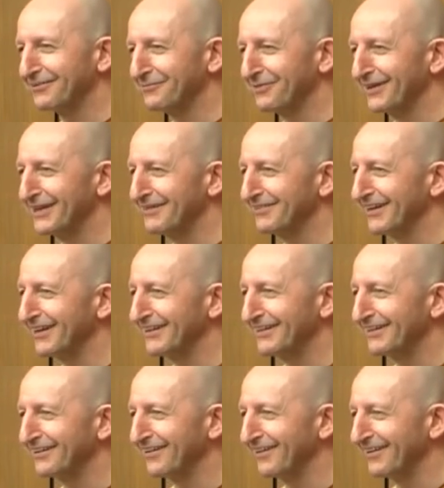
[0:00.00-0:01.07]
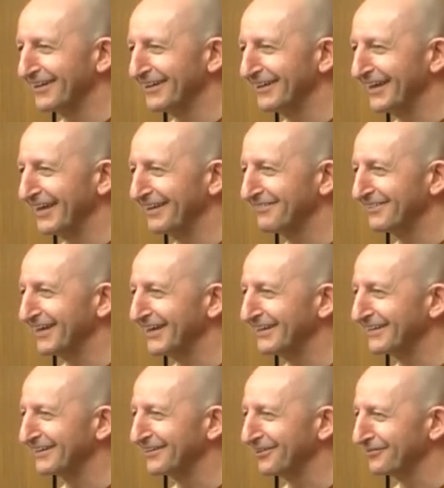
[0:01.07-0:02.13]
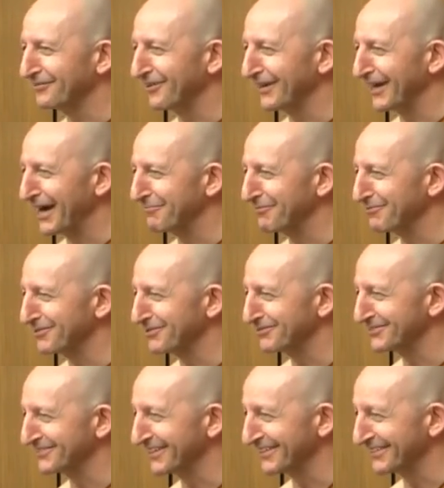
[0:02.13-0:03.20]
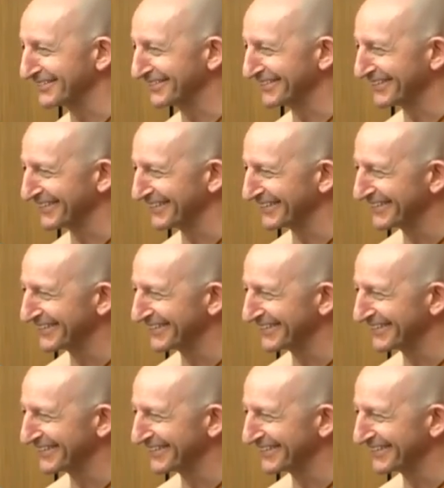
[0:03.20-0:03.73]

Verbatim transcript: couldn't believe it, and didn't look, he, even he didn't look very happy with the result.